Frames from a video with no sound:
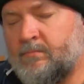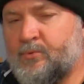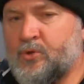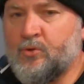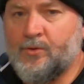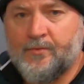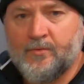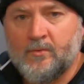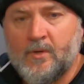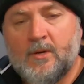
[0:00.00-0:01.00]

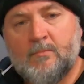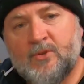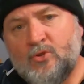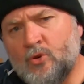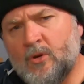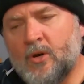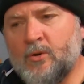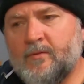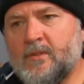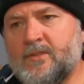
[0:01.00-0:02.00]
beautiful. But not
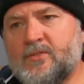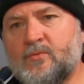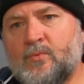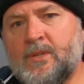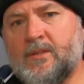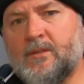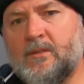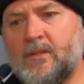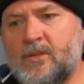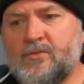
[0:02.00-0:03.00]
overly sweet.
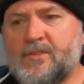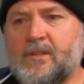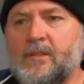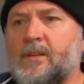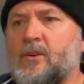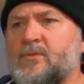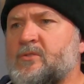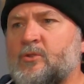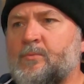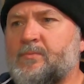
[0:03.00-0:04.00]
Interestingly, golden
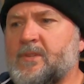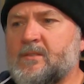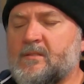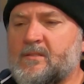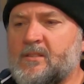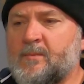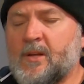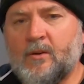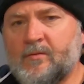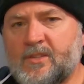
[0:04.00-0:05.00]
syrup doesn't seem
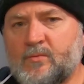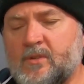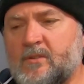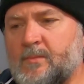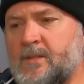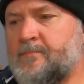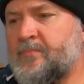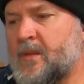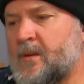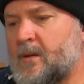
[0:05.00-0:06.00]
that overly sweet to me.
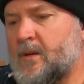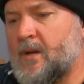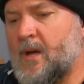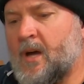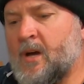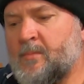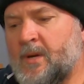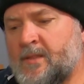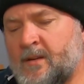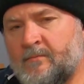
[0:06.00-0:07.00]

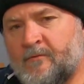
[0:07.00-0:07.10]
And then